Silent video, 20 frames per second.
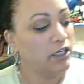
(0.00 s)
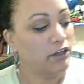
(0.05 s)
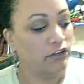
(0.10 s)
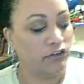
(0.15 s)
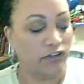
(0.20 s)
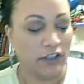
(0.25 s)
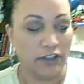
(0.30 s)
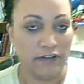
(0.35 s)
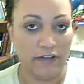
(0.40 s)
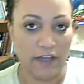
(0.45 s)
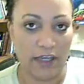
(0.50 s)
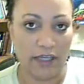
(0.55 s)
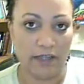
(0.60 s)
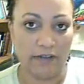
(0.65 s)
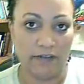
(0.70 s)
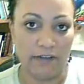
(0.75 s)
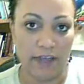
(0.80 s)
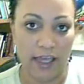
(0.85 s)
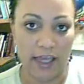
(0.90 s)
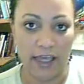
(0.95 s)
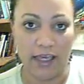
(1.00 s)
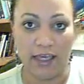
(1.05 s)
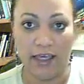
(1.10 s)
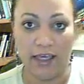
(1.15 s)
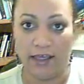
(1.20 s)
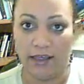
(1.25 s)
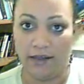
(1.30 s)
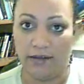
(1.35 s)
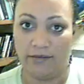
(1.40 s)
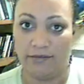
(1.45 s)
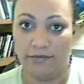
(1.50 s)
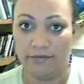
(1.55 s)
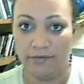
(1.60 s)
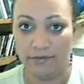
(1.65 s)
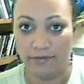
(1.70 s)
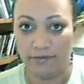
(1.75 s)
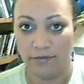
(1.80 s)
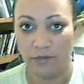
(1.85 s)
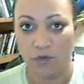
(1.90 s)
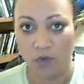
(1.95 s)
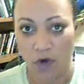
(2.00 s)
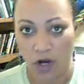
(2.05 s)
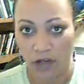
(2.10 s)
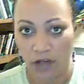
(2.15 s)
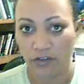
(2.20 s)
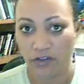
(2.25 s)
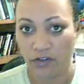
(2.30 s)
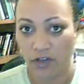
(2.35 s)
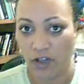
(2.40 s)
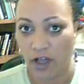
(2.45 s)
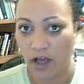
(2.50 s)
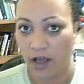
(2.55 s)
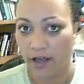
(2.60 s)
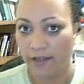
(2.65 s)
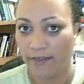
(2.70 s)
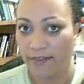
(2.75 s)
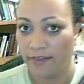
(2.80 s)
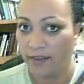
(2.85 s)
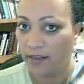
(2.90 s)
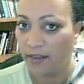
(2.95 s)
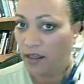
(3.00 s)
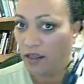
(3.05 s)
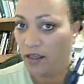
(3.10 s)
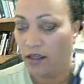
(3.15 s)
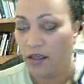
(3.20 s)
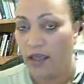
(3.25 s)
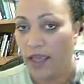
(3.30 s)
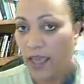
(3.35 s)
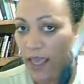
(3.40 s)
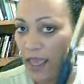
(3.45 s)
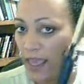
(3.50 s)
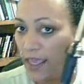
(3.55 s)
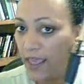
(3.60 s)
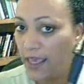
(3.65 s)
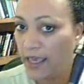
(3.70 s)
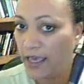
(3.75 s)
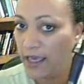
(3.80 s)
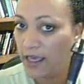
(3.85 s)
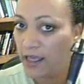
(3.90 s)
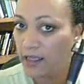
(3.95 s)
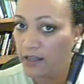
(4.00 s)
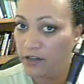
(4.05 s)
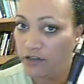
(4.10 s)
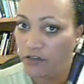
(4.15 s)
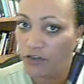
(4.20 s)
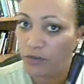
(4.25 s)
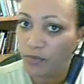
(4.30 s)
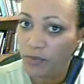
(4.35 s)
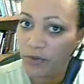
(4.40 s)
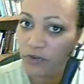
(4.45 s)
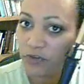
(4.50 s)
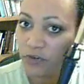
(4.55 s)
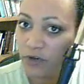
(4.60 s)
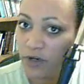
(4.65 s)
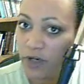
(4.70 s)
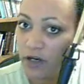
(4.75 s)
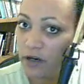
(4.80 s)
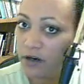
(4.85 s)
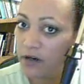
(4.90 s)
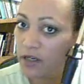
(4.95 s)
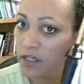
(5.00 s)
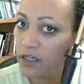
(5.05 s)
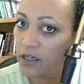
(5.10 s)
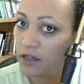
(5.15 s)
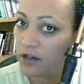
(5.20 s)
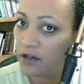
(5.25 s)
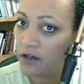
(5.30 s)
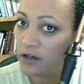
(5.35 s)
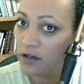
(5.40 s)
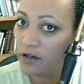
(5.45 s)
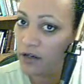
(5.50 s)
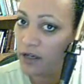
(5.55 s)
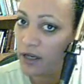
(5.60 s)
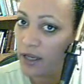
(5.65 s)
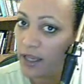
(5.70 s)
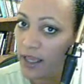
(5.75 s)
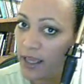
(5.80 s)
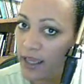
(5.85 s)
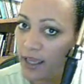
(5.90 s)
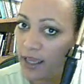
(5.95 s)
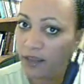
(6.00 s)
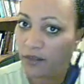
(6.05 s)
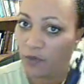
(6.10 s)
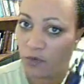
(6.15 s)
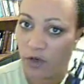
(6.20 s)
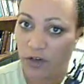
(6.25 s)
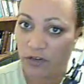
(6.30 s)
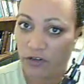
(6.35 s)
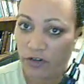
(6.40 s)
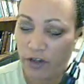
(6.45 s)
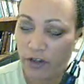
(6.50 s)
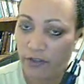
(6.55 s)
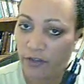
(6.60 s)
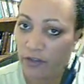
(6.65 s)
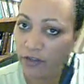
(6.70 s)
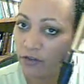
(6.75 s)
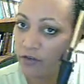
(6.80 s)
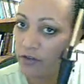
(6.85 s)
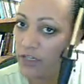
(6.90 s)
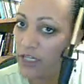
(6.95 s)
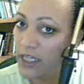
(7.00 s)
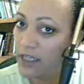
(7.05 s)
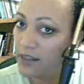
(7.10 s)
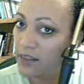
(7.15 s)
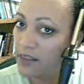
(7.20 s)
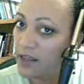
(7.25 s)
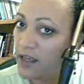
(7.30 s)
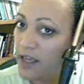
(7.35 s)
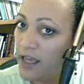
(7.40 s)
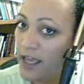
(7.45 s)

she takes a washcloth and she puts her hair here and the washcloth underneath,